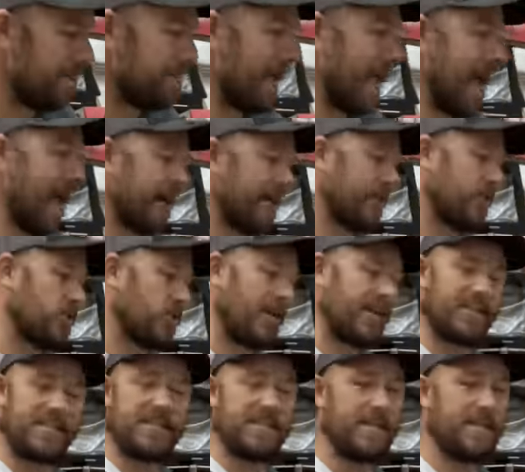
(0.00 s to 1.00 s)
impact, try
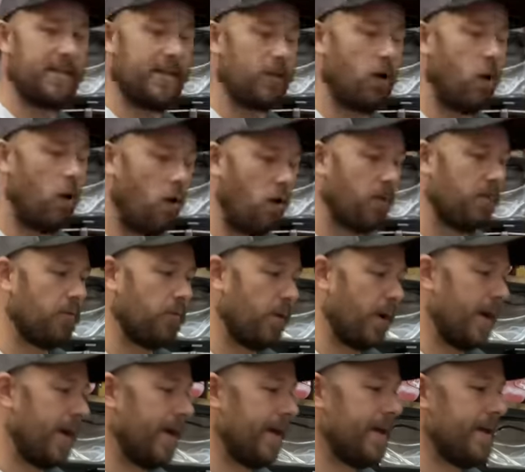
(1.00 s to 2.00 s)
to seat it all the
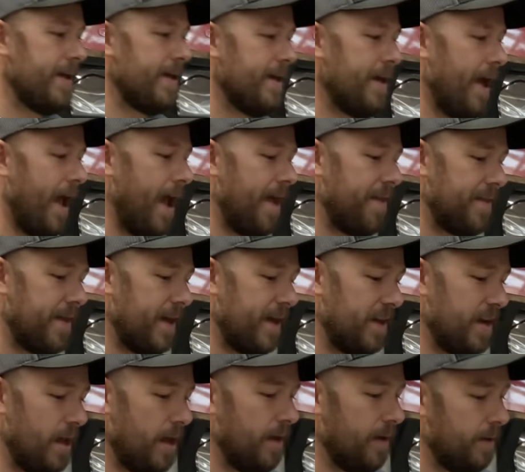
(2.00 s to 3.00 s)
way, and
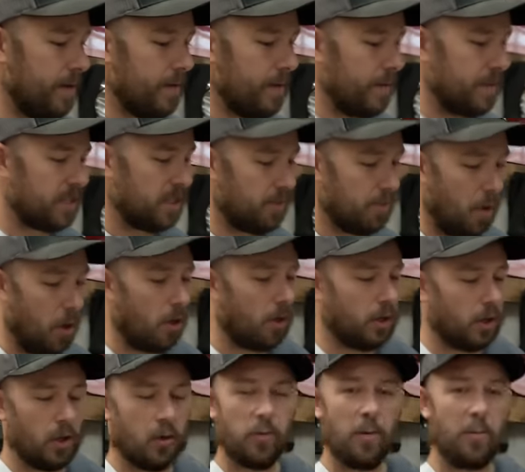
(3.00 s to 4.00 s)
then
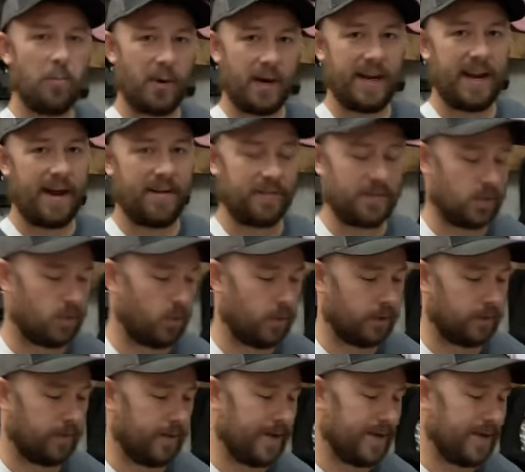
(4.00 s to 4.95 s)
tomorrow we'll break out the torque